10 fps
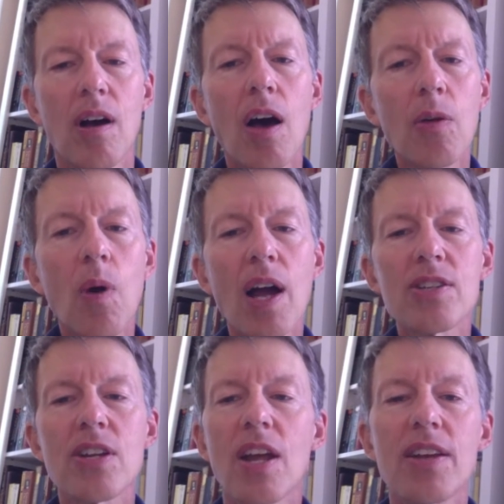
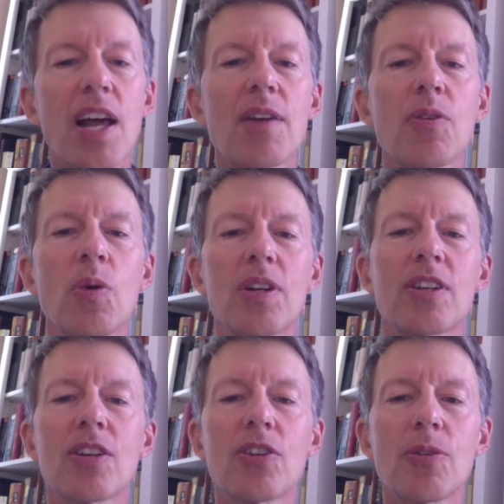Otherwise, not everyone
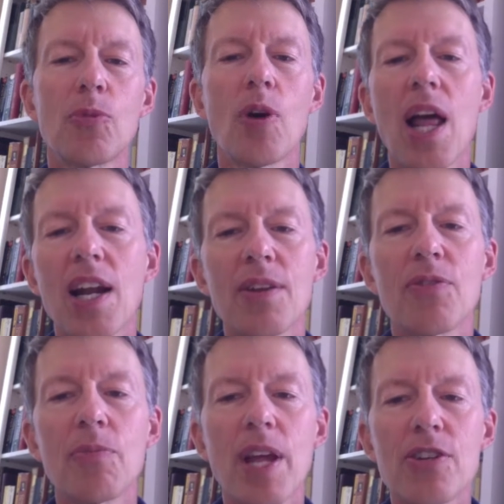could learn morality
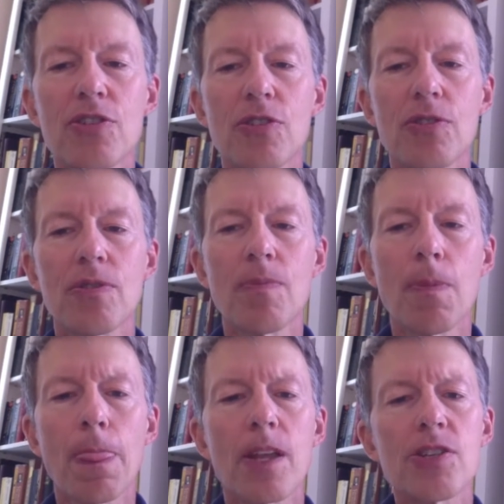from nature.
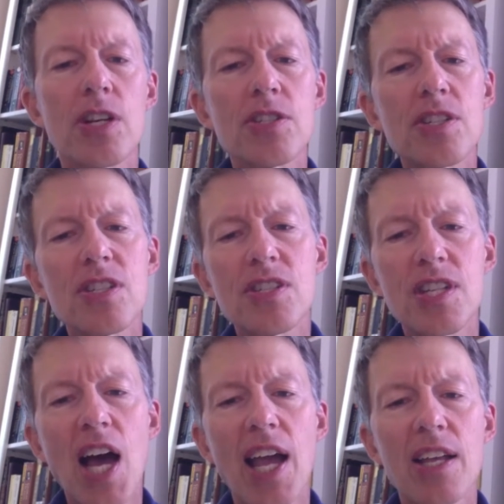Just as in
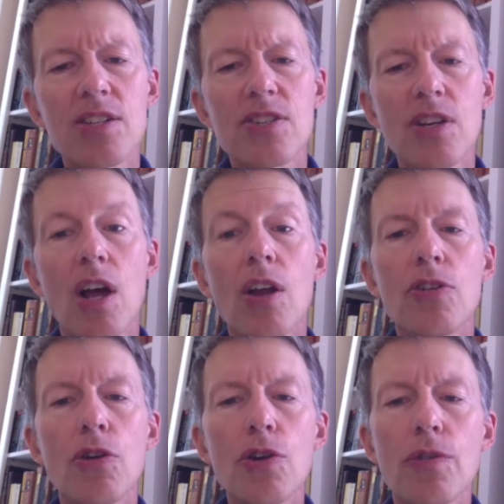science,
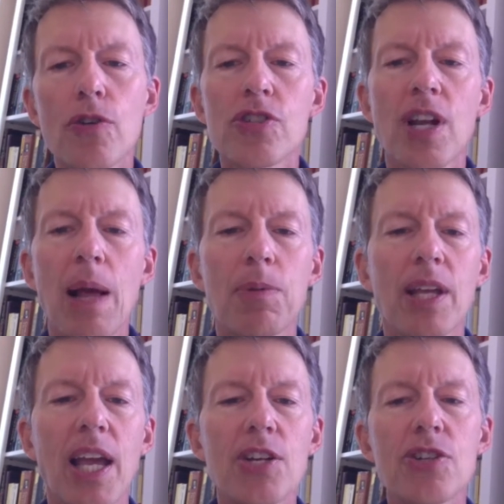no universal
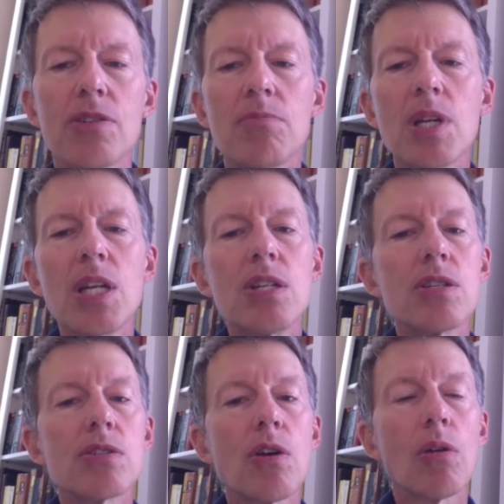application
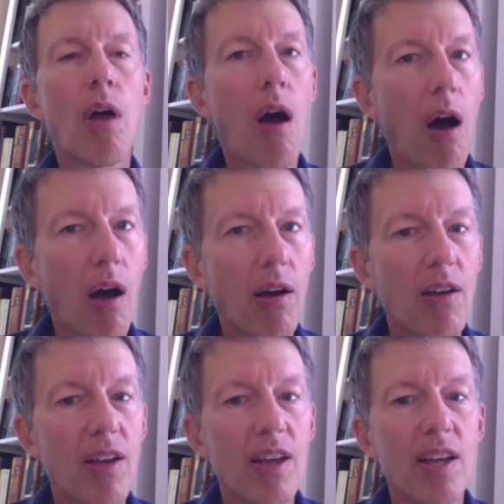means no law.
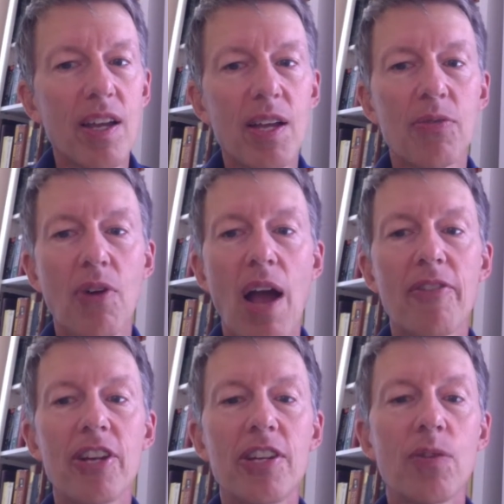If
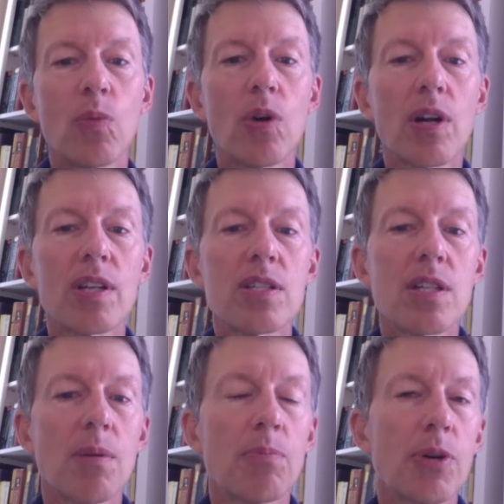gravity didn't work in
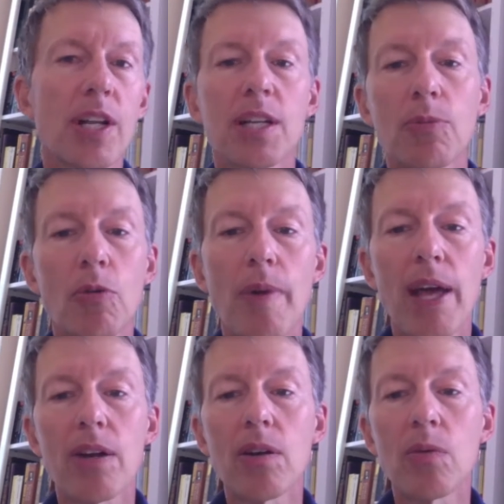some predictable
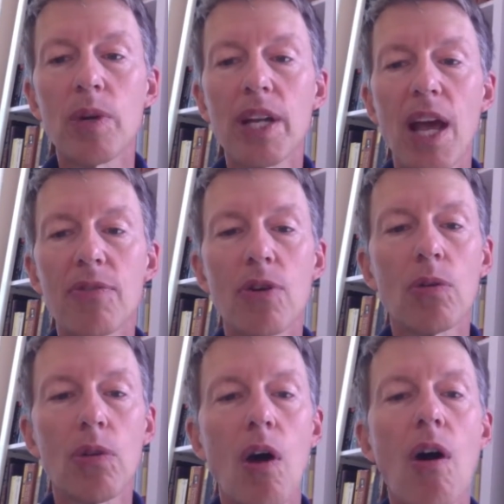manner, we'd have
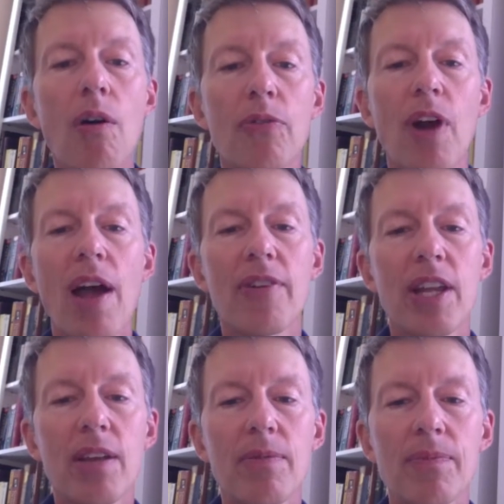no law of
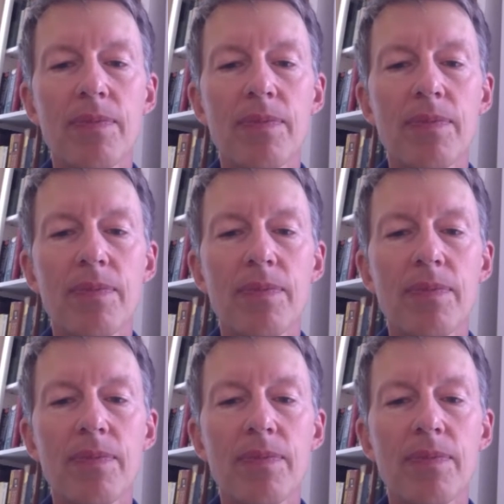gravity.